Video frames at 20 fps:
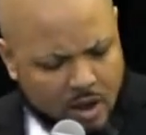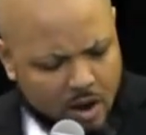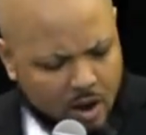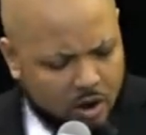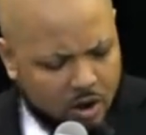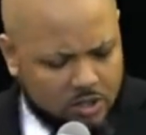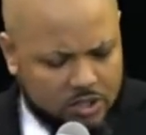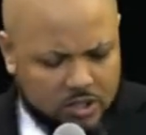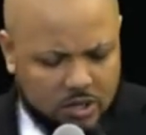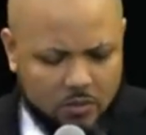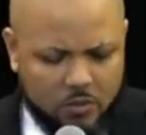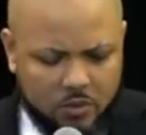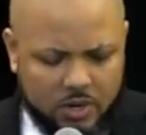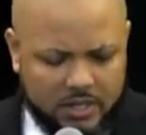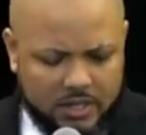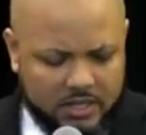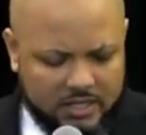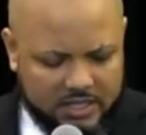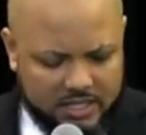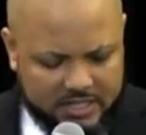Also, I
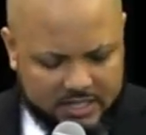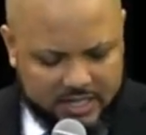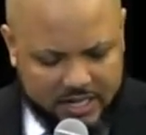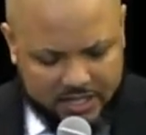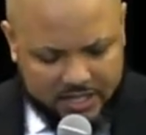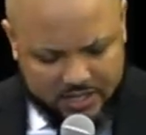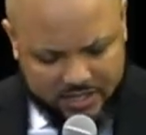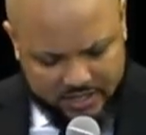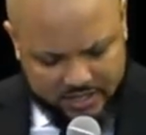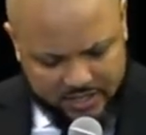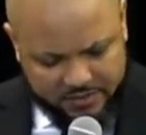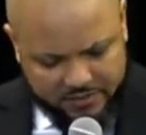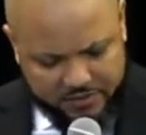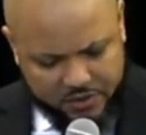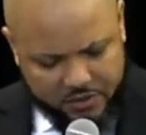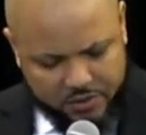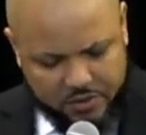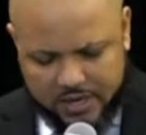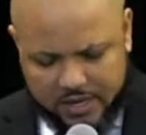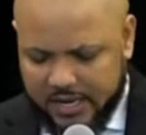wanted to just get give
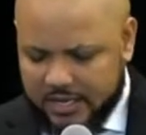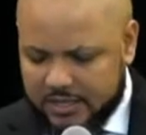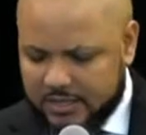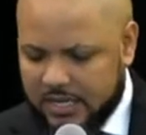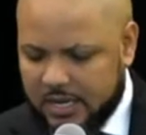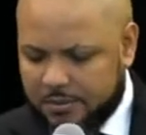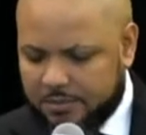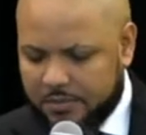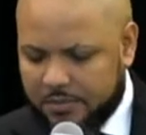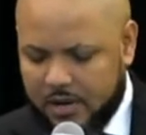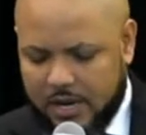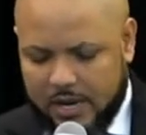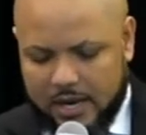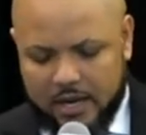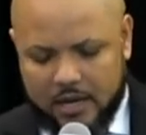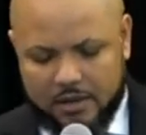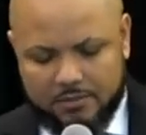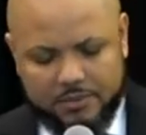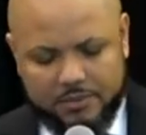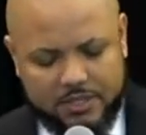you a heads up.
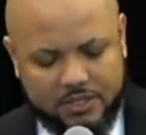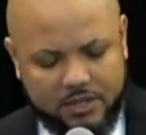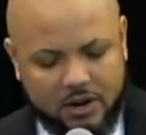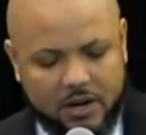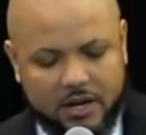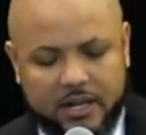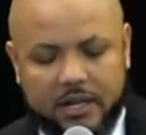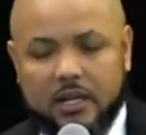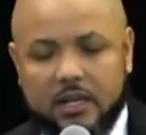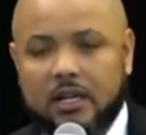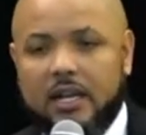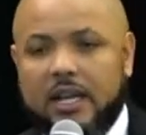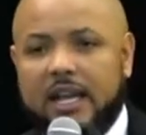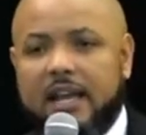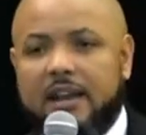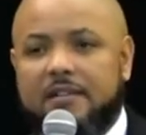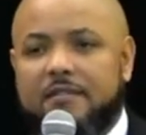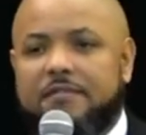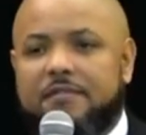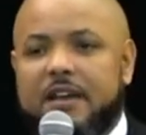Um, starting
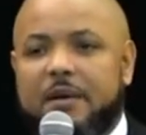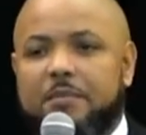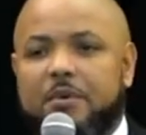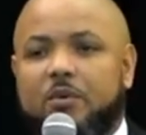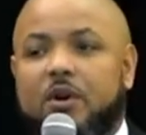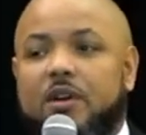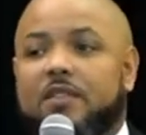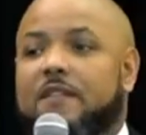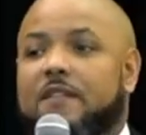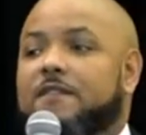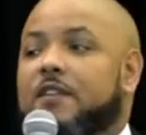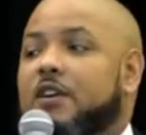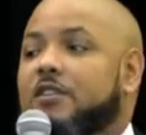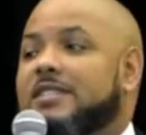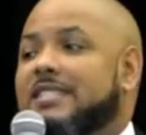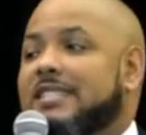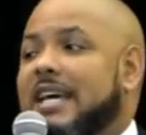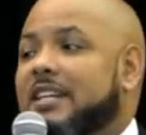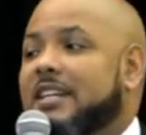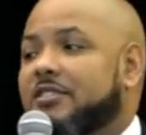in February, the
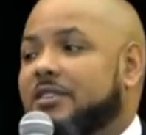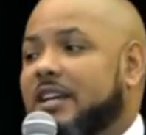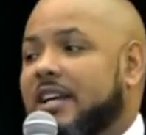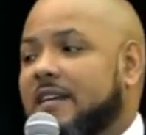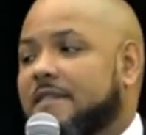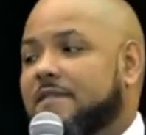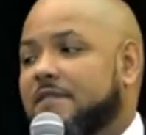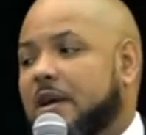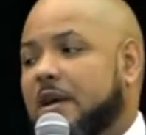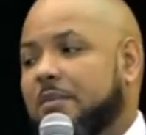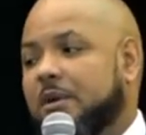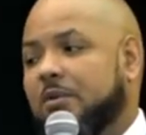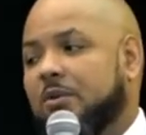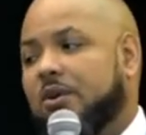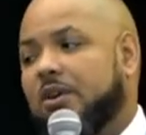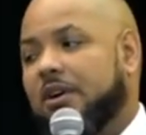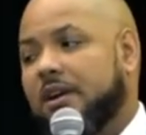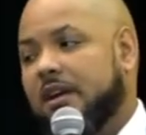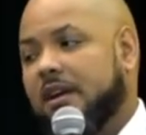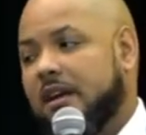first Saturday of
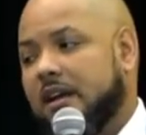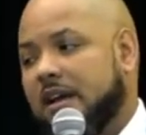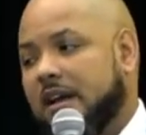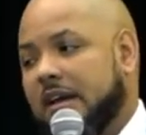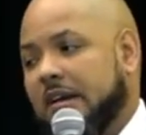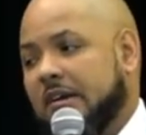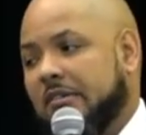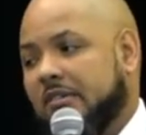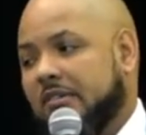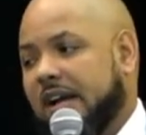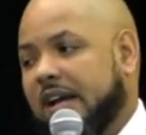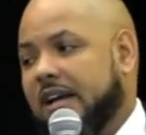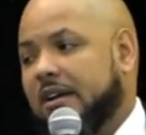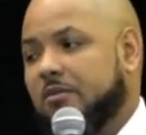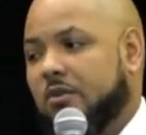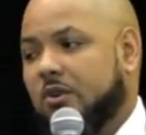February, right?